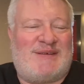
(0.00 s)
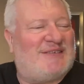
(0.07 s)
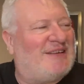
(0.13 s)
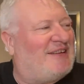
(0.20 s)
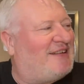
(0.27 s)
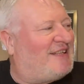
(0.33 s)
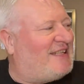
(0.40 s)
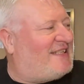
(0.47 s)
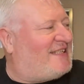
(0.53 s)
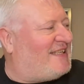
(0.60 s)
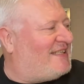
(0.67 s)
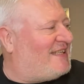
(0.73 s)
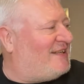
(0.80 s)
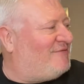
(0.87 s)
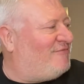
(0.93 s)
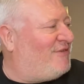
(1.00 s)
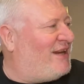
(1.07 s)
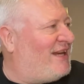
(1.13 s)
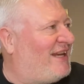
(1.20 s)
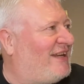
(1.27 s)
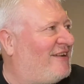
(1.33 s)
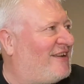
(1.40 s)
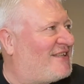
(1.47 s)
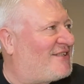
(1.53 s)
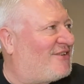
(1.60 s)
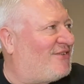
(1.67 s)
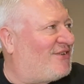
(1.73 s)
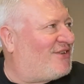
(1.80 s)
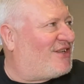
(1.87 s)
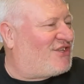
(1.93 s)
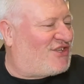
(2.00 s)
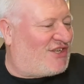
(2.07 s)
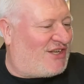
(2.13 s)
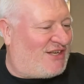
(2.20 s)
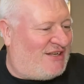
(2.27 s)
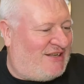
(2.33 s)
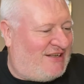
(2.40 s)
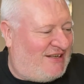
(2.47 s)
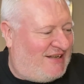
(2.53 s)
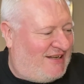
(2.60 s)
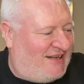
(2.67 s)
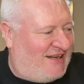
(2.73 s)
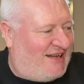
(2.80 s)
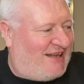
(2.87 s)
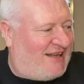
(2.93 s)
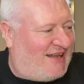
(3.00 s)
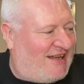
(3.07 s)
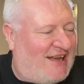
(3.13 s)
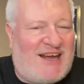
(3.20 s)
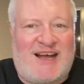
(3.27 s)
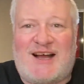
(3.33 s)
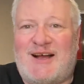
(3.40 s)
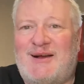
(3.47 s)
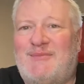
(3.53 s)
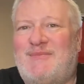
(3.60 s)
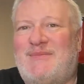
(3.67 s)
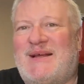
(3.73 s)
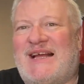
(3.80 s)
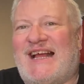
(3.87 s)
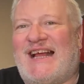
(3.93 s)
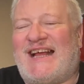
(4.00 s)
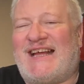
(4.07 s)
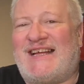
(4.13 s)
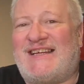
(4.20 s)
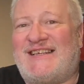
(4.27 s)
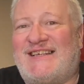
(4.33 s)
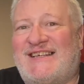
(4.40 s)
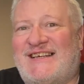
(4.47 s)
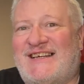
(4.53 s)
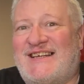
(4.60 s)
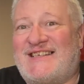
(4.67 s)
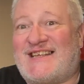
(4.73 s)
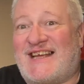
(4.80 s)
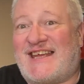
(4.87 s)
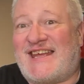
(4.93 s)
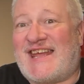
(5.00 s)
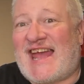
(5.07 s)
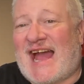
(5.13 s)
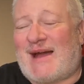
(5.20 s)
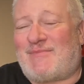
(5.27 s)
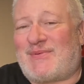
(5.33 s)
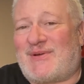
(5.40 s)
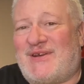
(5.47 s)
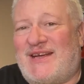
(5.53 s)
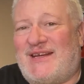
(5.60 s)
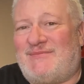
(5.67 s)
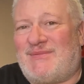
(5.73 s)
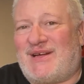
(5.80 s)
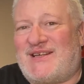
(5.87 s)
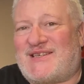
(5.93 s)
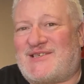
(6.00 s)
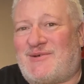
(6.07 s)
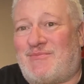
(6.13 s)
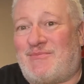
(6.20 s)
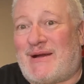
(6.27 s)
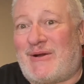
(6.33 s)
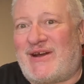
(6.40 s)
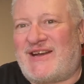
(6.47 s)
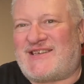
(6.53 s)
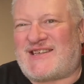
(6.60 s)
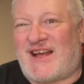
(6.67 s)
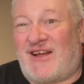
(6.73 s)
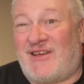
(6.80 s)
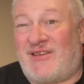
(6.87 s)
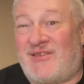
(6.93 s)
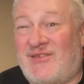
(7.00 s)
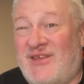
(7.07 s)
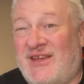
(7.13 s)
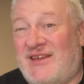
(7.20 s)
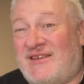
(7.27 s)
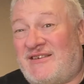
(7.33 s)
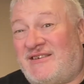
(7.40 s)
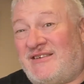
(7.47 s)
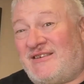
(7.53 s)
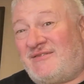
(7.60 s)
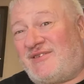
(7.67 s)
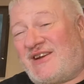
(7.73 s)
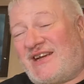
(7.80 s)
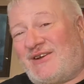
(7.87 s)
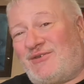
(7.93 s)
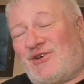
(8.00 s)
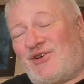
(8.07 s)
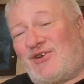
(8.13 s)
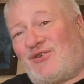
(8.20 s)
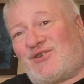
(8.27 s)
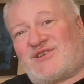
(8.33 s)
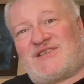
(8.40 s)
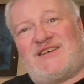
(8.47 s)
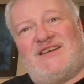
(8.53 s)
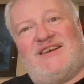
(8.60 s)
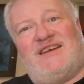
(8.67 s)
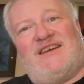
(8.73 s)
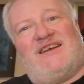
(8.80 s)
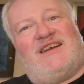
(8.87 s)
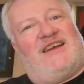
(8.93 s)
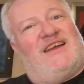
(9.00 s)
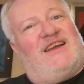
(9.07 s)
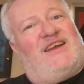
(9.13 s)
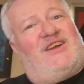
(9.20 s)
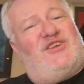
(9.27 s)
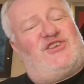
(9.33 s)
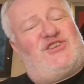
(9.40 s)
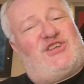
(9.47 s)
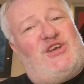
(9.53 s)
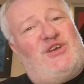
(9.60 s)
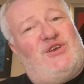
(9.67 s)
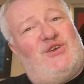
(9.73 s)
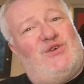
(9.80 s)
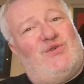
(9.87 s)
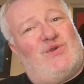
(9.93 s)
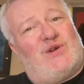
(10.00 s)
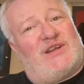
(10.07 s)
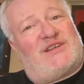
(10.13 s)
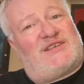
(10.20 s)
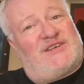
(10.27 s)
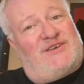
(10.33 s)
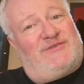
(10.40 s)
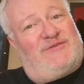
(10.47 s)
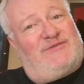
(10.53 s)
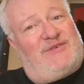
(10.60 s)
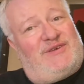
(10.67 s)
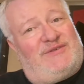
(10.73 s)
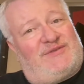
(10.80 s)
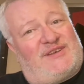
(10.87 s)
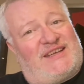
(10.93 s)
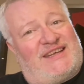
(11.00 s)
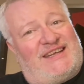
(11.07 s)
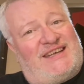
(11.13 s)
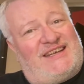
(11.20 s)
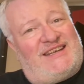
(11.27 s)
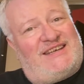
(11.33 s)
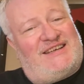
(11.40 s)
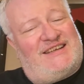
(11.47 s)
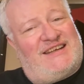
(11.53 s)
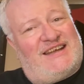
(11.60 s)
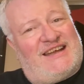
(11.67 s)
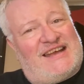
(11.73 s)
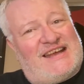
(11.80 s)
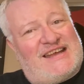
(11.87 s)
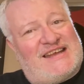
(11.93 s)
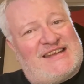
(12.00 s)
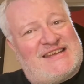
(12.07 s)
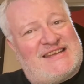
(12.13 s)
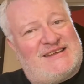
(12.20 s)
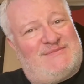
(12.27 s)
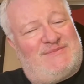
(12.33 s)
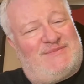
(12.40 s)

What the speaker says: This is in really nice condition. And it's a gap in my Submariners. I think I've now got 2 to 15. I